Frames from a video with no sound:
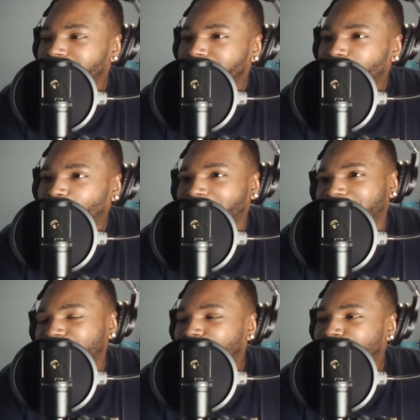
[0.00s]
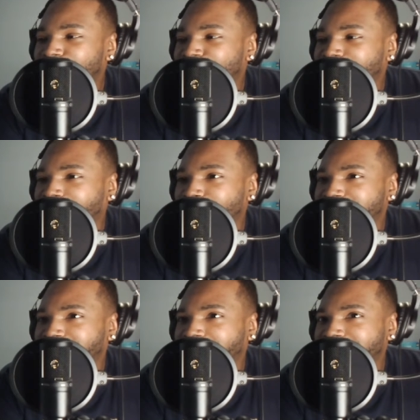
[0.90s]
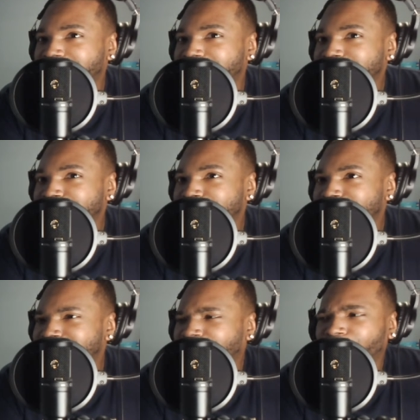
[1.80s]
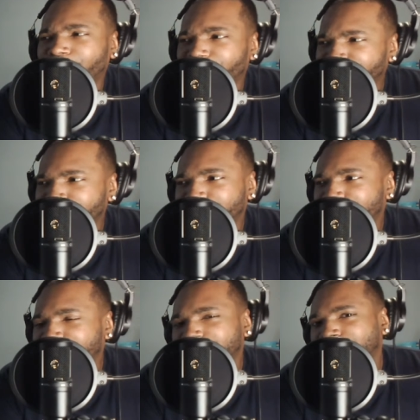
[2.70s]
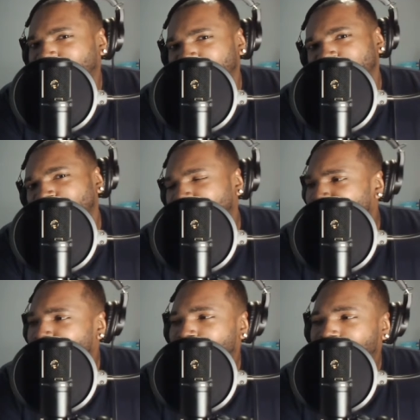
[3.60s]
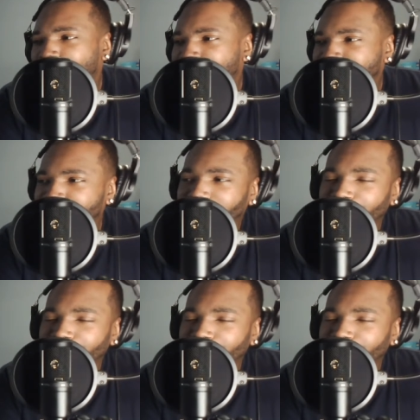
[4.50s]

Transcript: when I saw those three, I was like, they all MGM resort owned property, so that